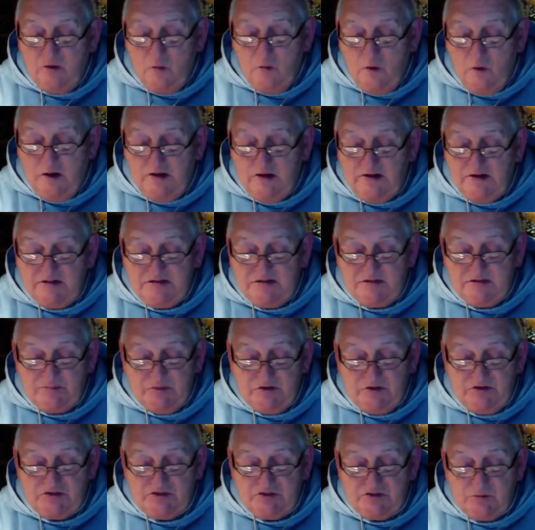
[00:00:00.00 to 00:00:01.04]
while his
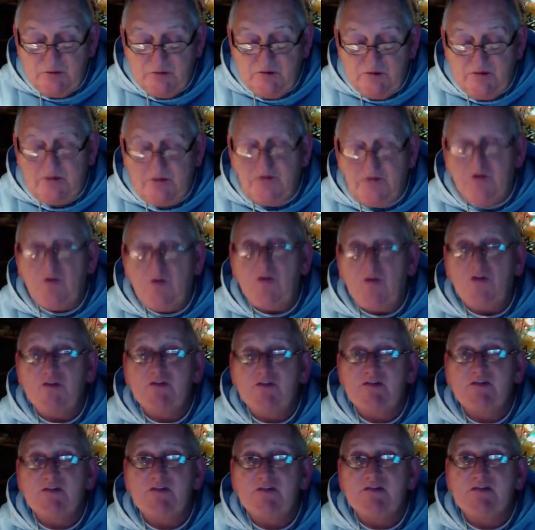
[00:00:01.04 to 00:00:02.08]
spiritual
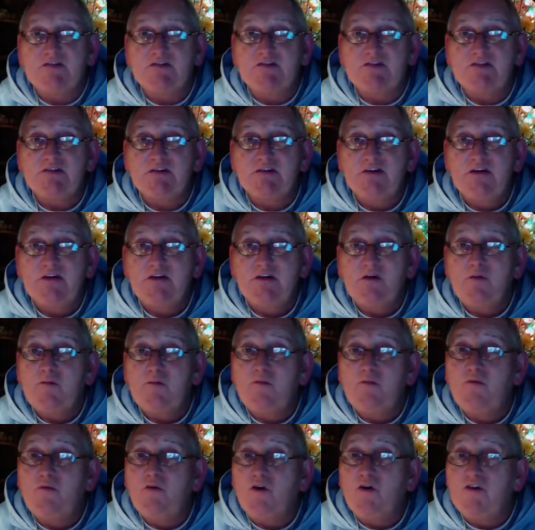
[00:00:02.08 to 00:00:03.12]
thoughts
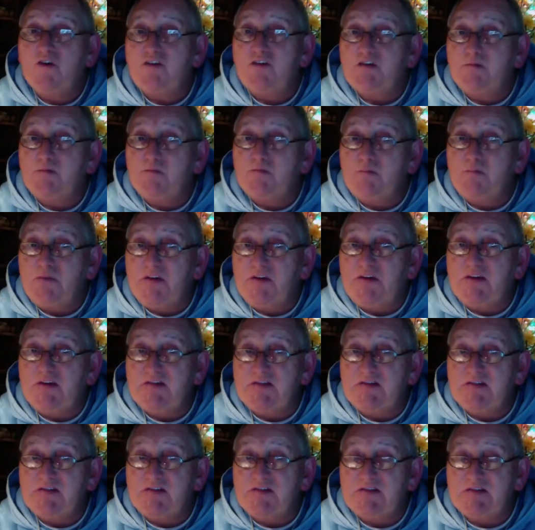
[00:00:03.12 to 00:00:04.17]
brought him
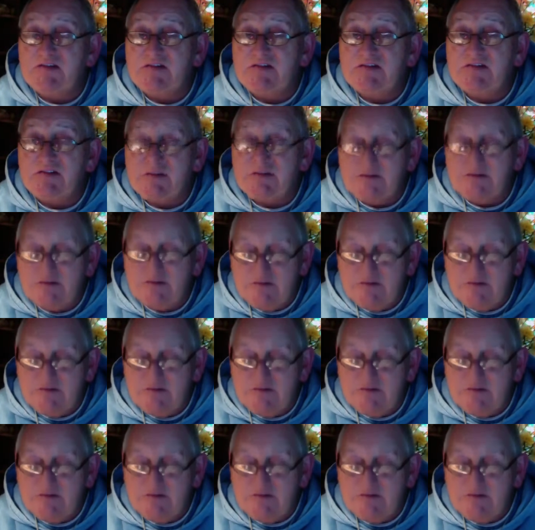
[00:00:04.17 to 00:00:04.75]
peace.